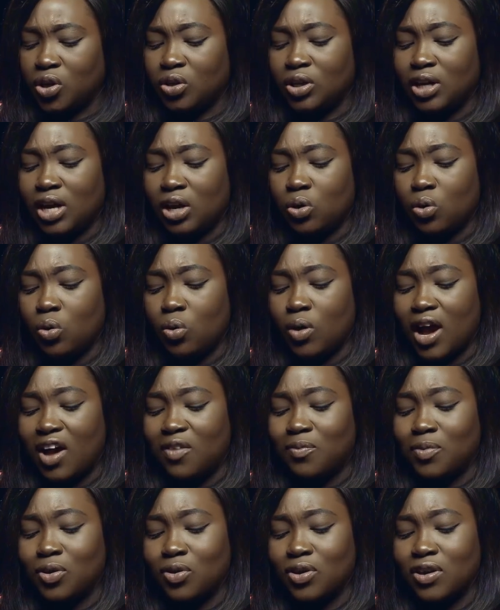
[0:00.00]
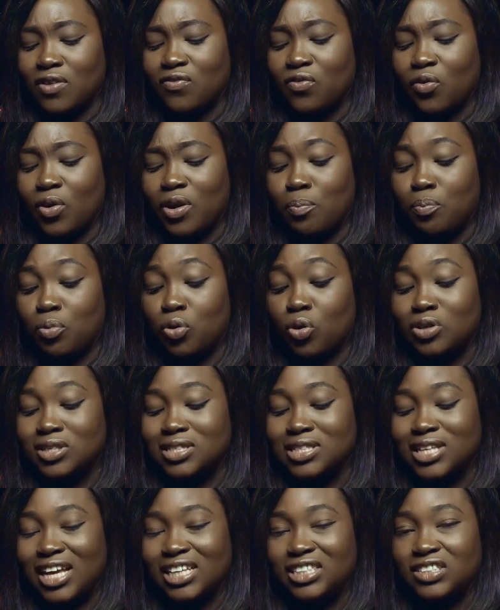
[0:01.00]
You now go, I've been looking for a plus
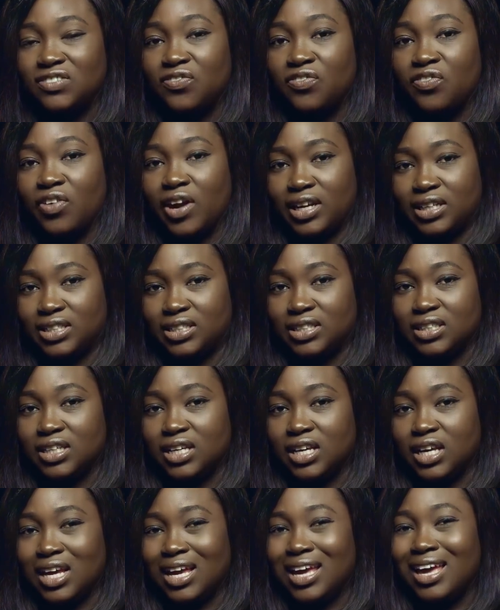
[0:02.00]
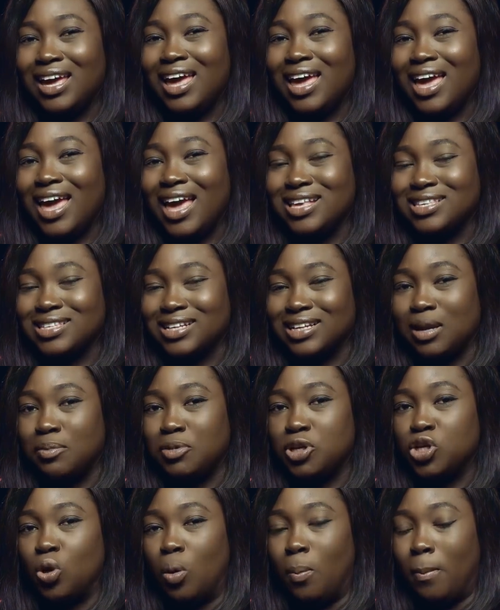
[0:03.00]
sized friend.
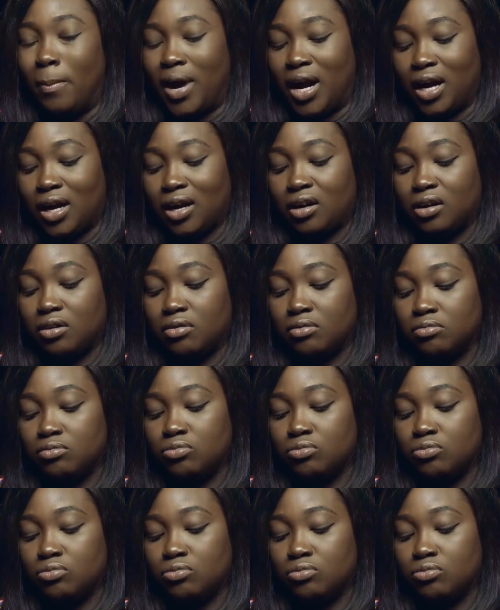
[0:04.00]
Exclamation mark.